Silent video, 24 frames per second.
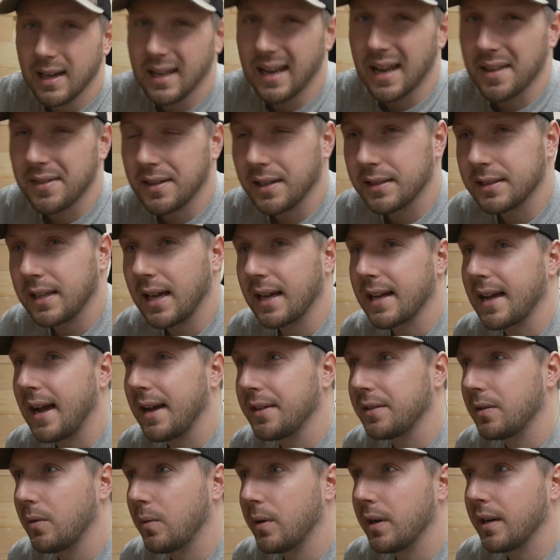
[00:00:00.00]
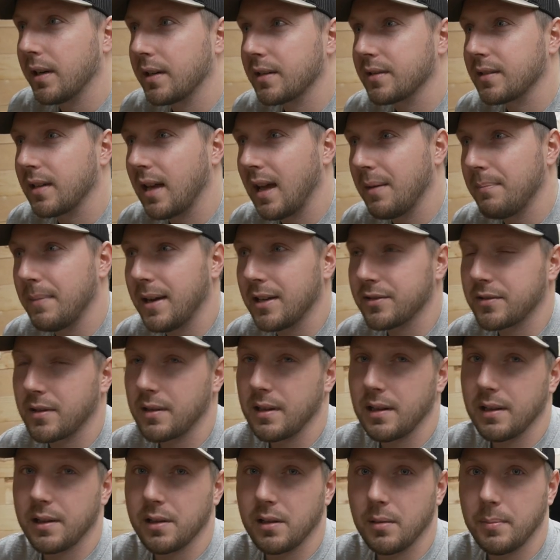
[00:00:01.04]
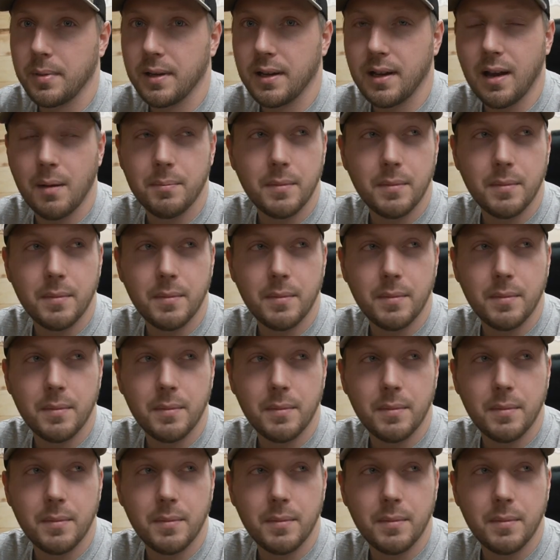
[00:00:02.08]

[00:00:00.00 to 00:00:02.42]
I think that kind of works. I messed with it a little bit.